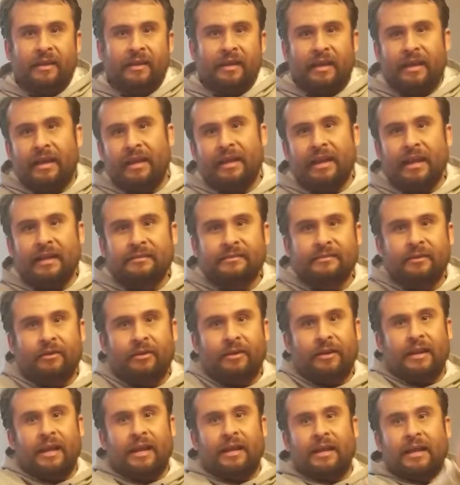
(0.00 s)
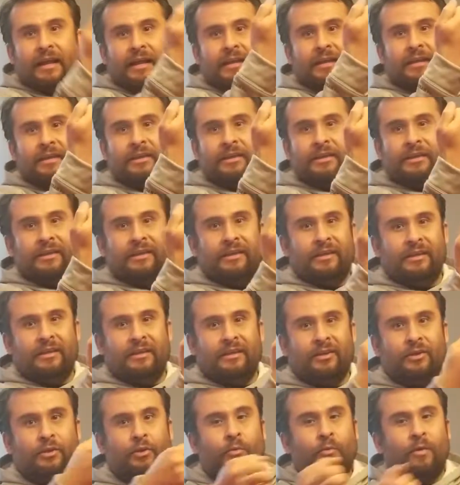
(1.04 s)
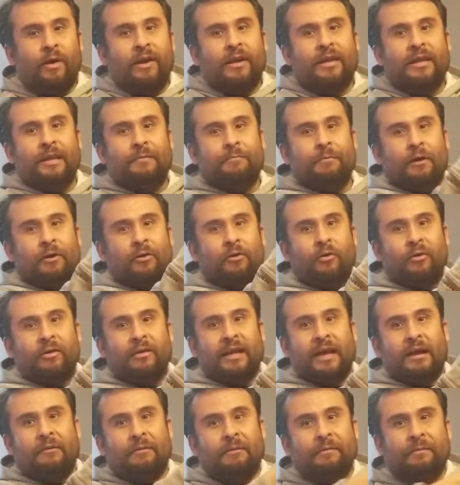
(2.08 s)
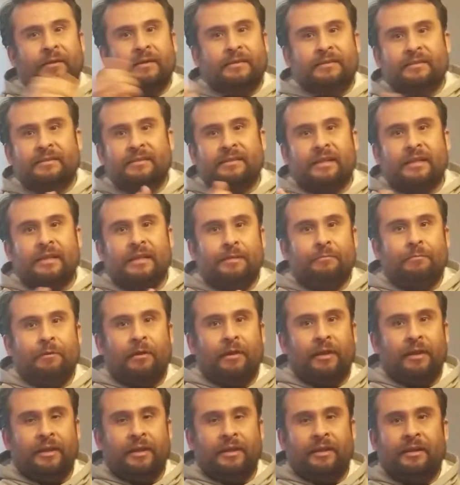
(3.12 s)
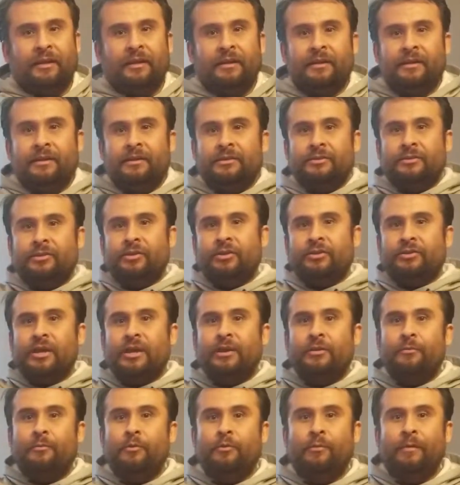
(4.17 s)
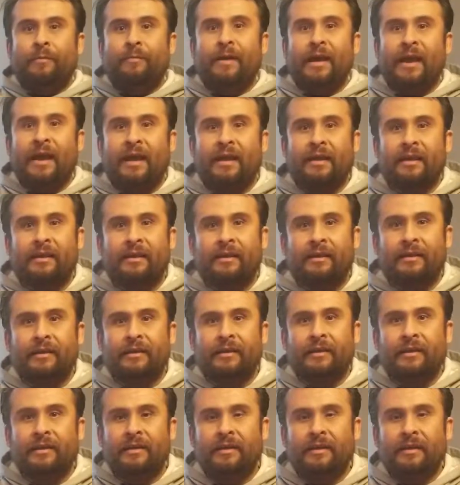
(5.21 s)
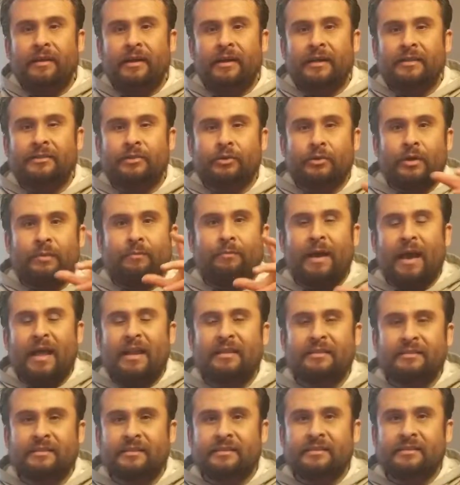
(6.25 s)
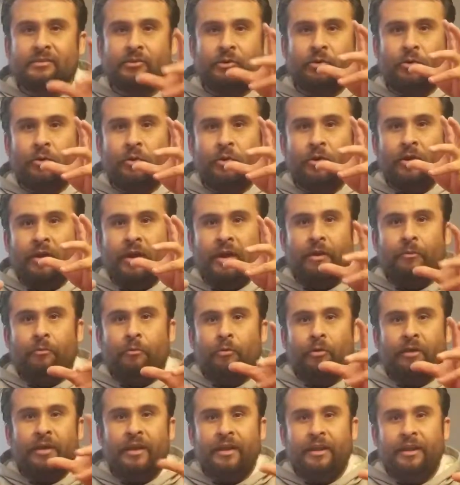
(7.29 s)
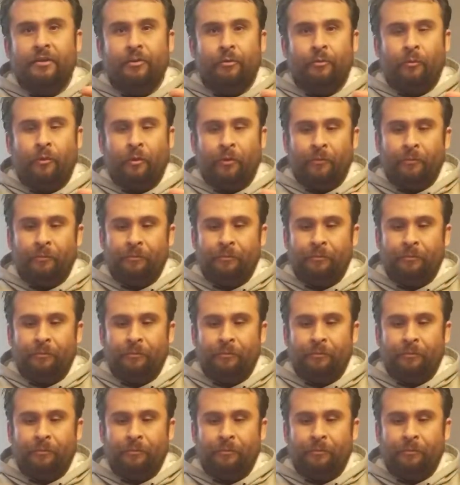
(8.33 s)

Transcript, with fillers: And I started like, you, you don't wanna keep on going that way because it's gonna keep on hitting. So you try to move it back until it balances so it won't hit it no more.